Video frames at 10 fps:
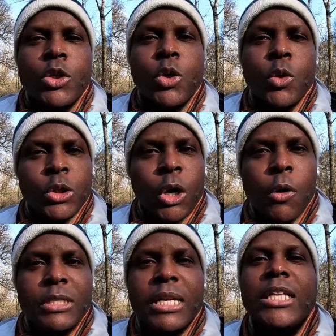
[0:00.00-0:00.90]

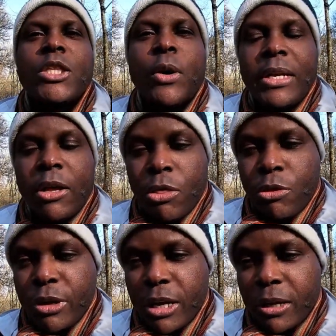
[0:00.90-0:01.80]

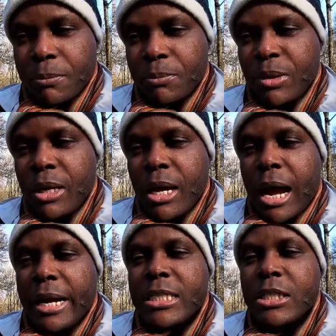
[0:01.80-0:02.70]
2023,
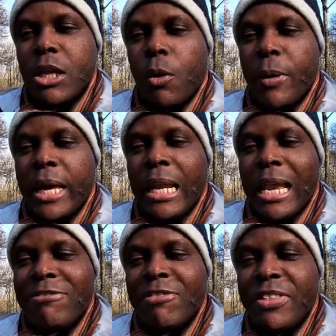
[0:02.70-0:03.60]
and it's now
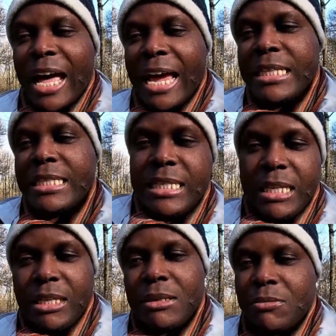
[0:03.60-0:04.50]

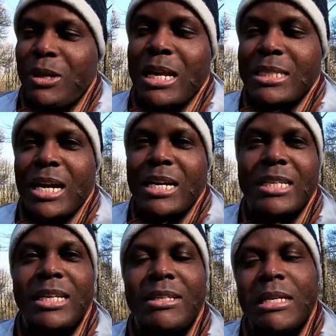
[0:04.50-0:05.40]
11:19. Well, I
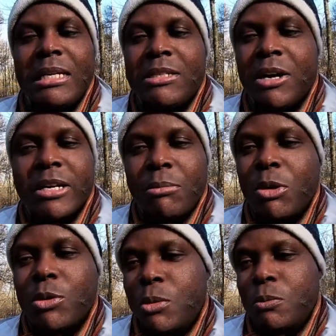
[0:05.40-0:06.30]
started talking
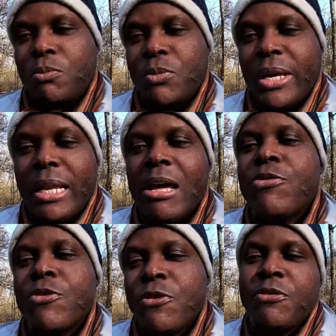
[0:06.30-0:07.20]
about
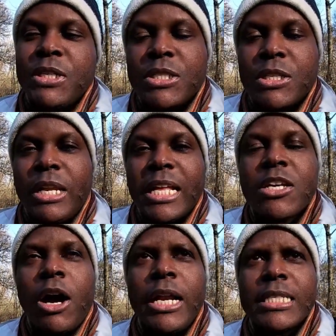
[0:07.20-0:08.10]
11:15, so let's
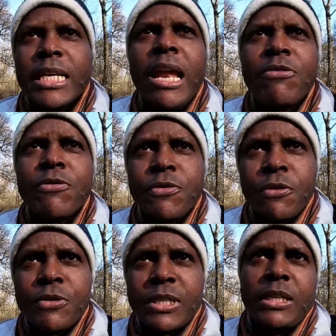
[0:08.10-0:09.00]
call it
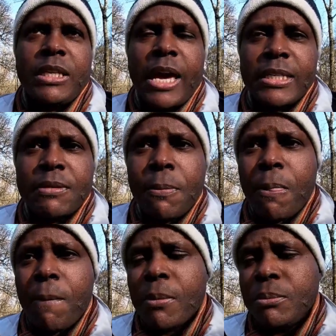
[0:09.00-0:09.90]
11:15. Yes,
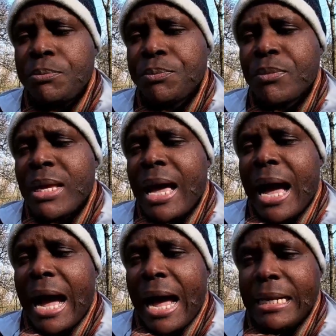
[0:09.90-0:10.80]

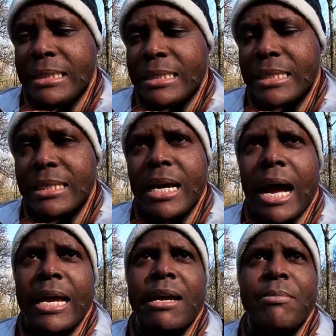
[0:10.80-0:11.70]
and
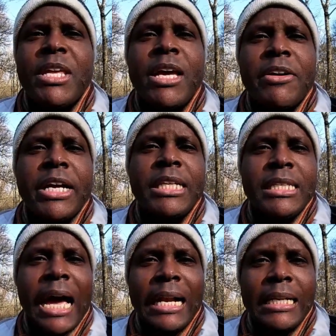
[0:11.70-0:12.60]
I am here in
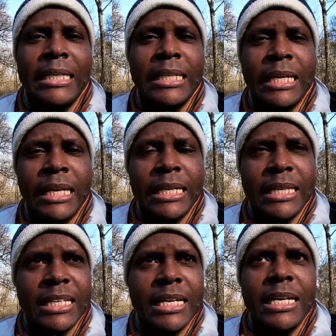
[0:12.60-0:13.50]
Dalkeith
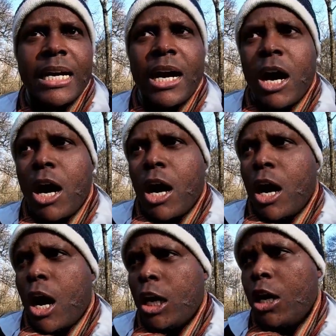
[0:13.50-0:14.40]

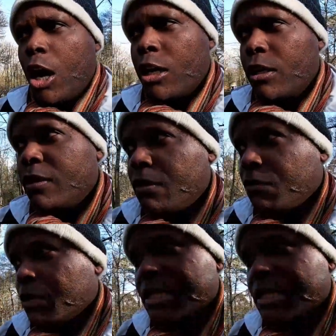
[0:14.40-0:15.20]
along the